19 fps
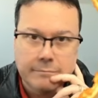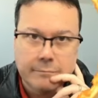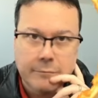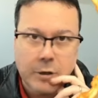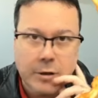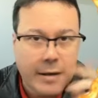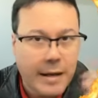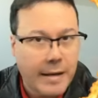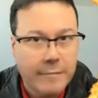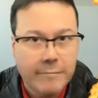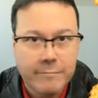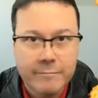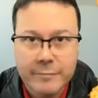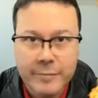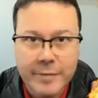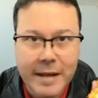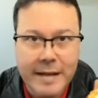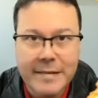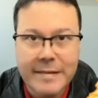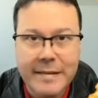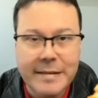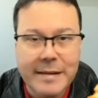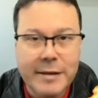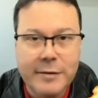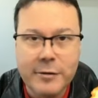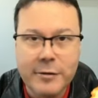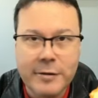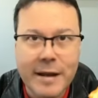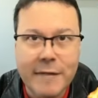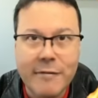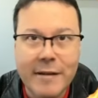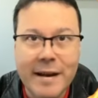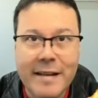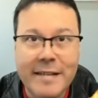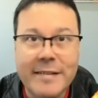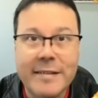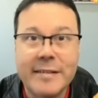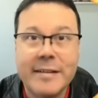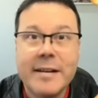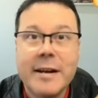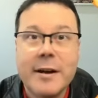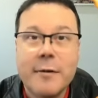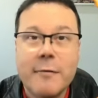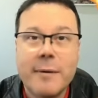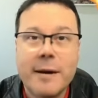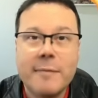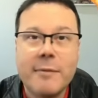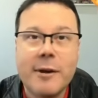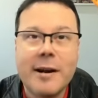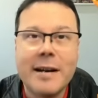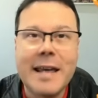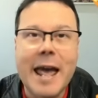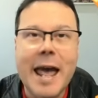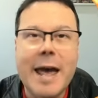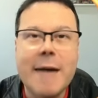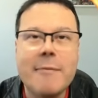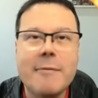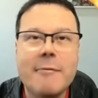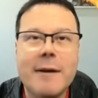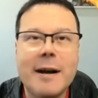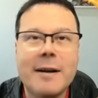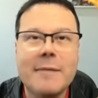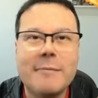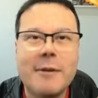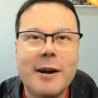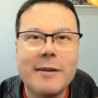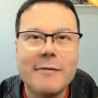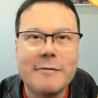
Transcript: Okay, that's it. They don't have an answer. One more game, one more